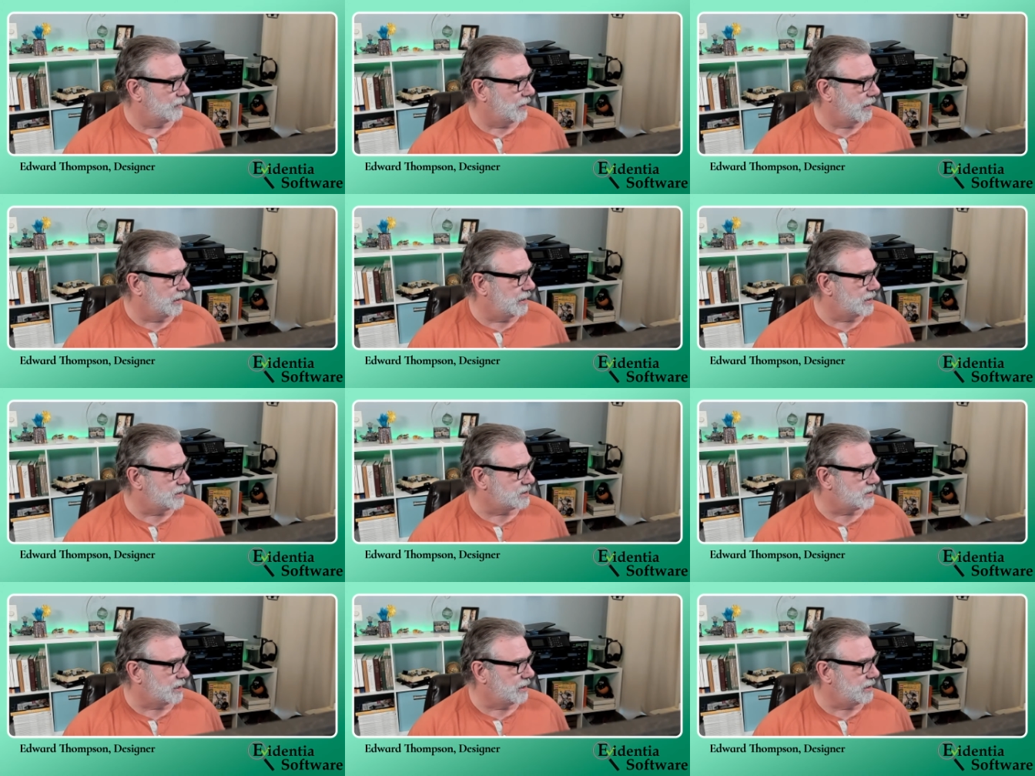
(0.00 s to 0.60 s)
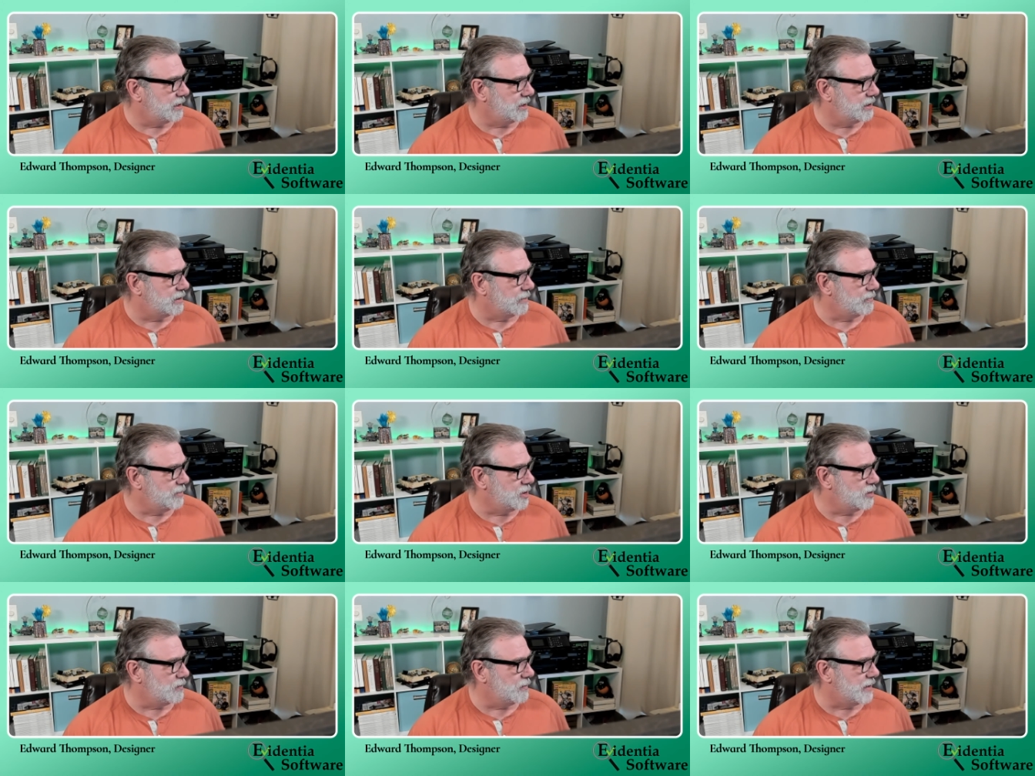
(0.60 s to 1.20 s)
I guess I need to
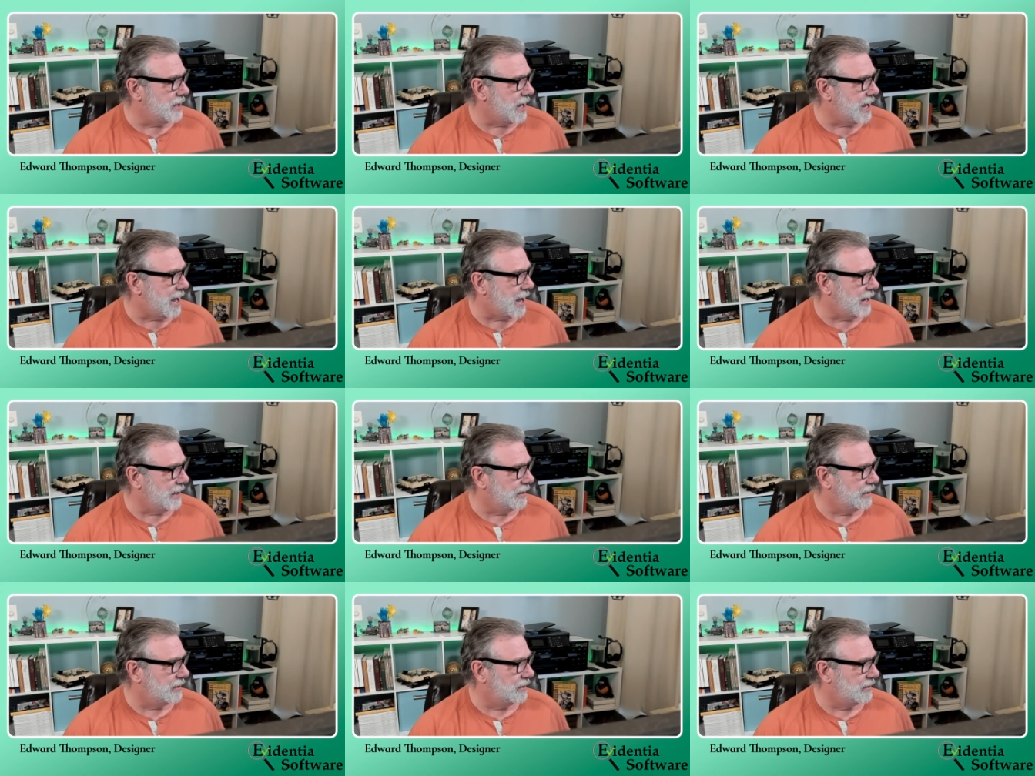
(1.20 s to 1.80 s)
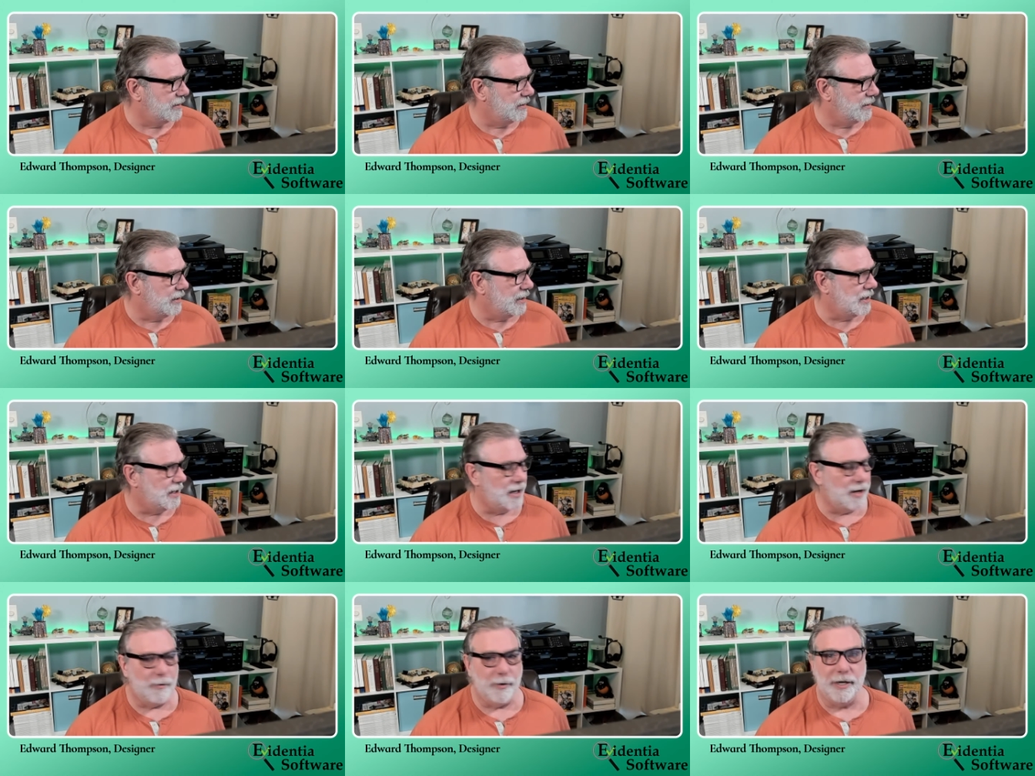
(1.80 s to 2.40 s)
mute that.
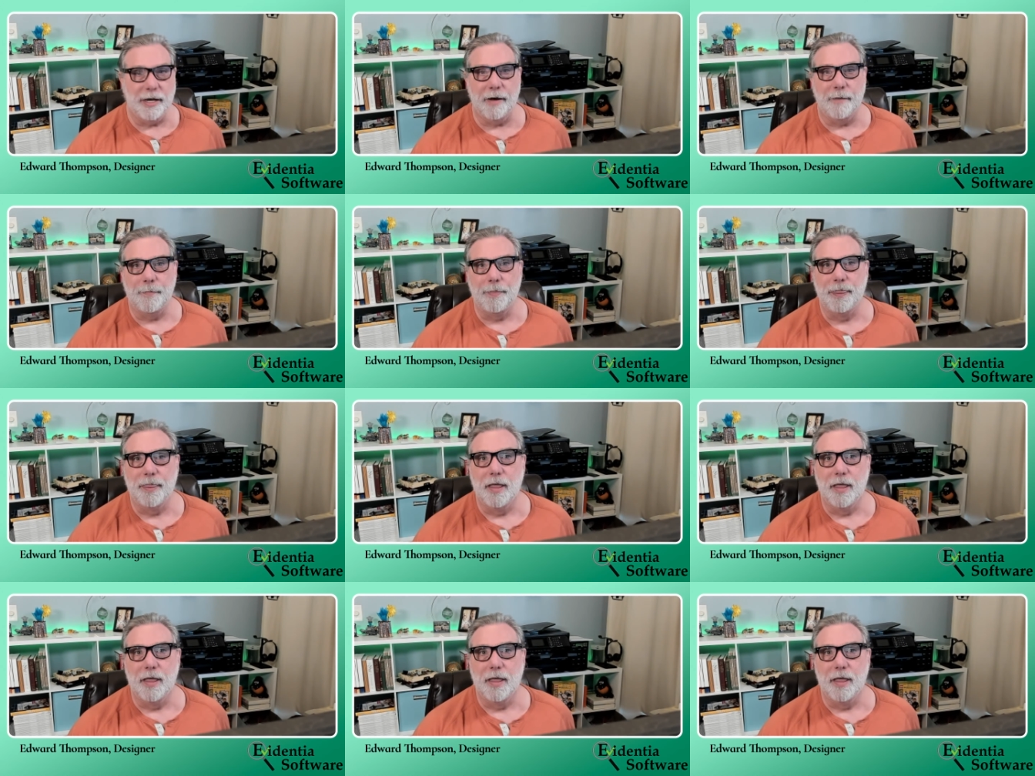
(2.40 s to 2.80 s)
There we go.